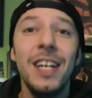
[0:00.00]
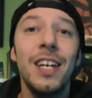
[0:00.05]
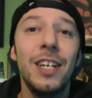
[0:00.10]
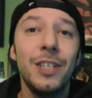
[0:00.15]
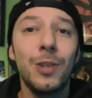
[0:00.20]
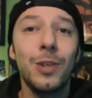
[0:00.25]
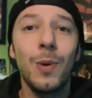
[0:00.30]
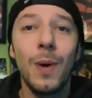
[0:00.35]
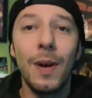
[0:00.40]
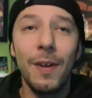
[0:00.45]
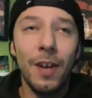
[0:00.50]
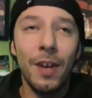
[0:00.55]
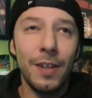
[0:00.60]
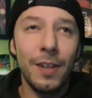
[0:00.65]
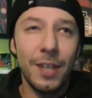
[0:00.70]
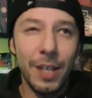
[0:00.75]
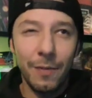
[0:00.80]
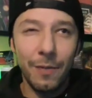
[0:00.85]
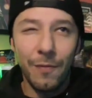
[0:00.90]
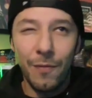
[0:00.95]
So I
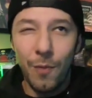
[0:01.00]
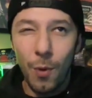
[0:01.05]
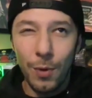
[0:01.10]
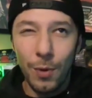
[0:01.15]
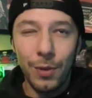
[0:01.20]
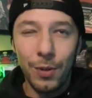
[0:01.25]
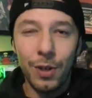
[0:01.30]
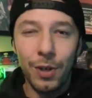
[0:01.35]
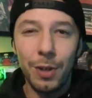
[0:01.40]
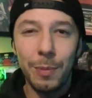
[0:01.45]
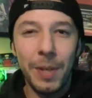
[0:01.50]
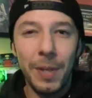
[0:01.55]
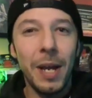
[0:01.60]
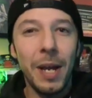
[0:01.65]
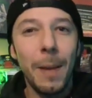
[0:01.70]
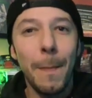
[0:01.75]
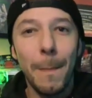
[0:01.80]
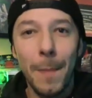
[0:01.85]
think 4.30 p.m.